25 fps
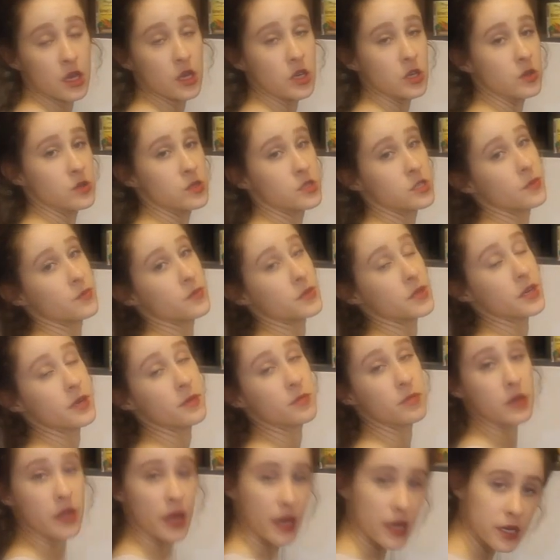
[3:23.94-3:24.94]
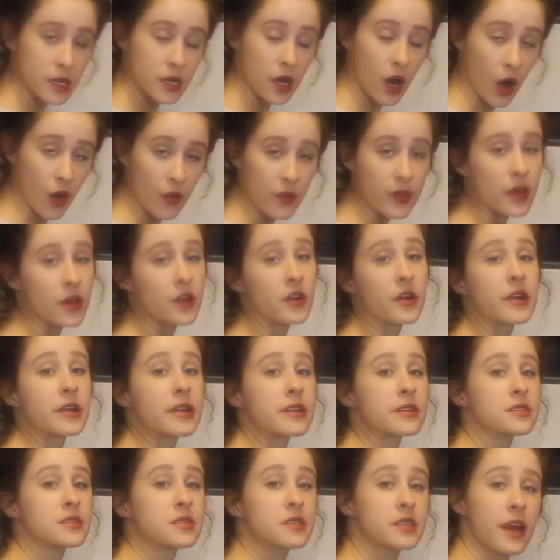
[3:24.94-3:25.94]
you simply blend all the
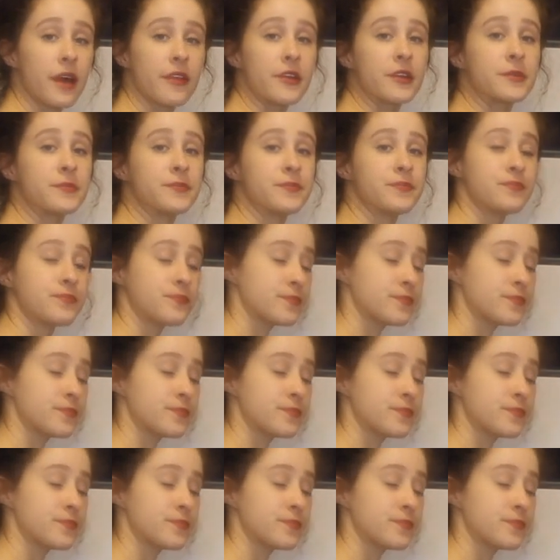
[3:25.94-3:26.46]
ingredients together.